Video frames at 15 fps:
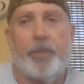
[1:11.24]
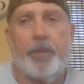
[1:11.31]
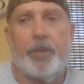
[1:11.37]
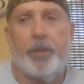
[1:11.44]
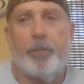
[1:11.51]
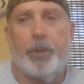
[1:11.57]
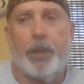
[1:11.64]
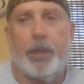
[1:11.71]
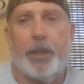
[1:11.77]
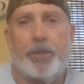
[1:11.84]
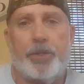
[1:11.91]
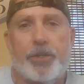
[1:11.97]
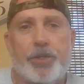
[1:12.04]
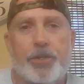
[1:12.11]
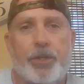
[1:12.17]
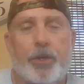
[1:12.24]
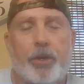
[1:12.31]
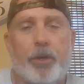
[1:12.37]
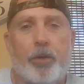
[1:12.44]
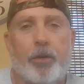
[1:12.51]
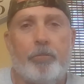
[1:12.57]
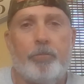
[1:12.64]
the appliances in the
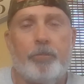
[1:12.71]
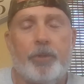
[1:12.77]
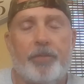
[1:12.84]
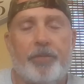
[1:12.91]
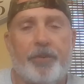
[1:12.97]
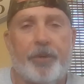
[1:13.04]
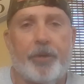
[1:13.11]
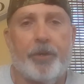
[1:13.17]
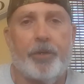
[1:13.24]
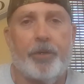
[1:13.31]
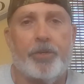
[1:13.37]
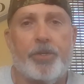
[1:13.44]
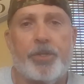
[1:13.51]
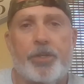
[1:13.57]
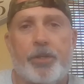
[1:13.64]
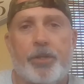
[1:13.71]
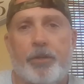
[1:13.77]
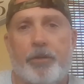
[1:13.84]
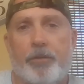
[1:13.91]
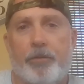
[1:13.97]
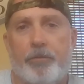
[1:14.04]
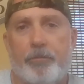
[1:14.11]
home, the furnace,
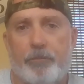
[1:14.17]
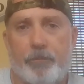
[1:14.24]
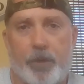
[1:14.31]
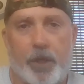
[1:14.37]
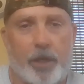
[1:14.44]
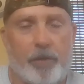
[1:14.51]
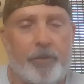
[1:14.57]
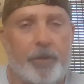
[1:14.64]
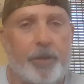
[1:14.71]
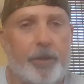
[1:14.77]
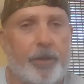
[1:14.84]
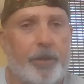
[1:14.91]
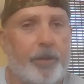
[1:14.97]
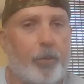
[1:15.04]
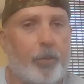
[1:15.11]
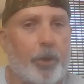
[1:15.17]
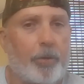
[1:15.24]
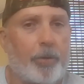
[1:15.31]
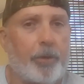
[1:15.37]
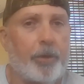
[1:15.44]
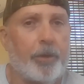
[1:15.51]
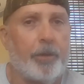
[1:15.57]
the oven, the
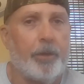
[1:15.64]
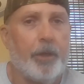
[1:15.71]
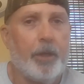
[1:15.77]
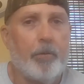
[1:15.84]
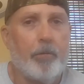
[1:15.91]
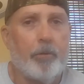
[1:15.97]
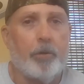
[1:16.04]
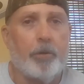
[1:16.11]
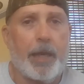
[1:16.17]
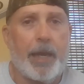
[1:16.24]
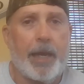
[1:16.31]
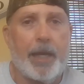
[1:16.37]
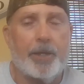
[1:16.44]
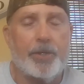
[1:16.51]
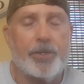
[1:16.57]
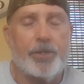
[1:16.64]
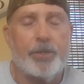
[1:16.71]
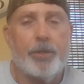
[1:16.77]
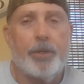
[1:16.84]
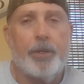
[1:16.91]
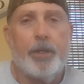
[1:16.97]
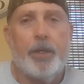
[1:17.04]
water heater, were all gas.
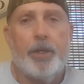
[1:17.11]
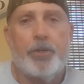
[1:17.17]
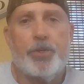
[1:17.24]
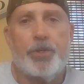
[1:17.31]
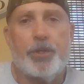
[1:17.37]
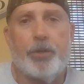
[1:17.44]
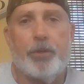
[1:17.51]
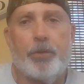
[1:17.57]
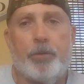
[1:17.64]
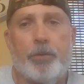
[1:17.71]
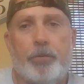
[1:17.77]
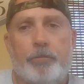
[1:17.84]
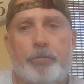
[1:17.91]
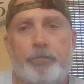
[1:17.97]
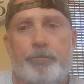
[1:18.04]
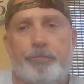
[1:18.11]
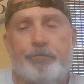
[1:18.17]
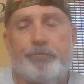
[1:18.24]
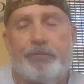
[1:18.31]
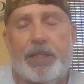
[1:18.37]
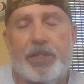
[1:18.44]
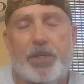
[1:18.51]
So,
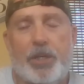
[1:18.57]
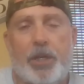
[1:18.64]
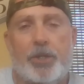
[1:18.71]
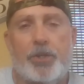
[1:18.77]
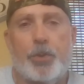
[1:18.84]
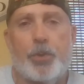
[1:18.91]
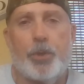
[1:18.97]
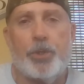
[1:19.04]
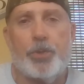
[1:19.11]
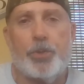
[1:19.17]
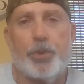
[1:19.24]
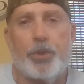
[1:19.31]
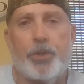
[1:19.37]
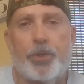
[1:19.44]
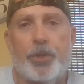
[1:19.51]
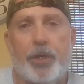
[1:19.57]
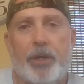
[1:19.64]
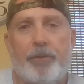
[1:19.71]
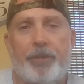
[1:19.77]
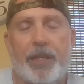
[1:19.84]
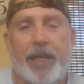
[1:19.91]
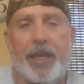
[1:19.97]
as a consequence, when you turn
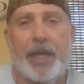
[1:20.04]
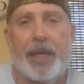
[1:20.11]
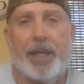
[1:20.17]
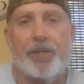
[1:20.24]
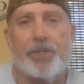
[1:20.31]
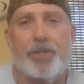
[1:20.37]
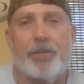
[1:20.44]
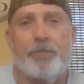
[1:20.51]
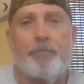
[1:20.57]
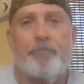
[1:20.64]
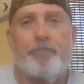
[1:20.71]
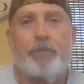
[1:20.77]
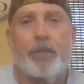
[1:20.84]
off the gas,